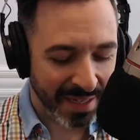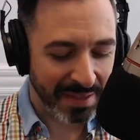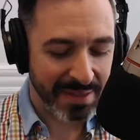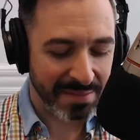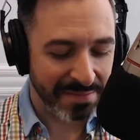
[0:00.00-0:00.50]

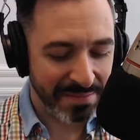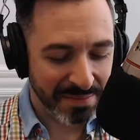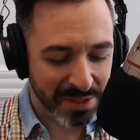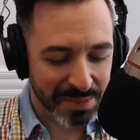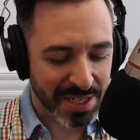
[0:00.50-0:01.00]
I
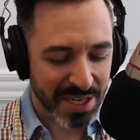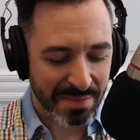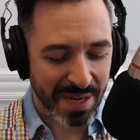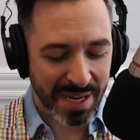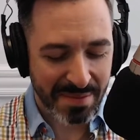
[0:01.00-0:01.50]
was
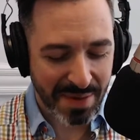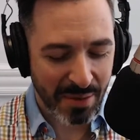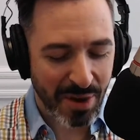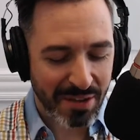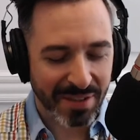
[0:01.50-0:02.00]
mentioning
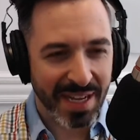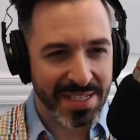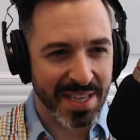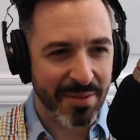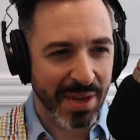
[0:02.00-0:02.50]
my wife last night.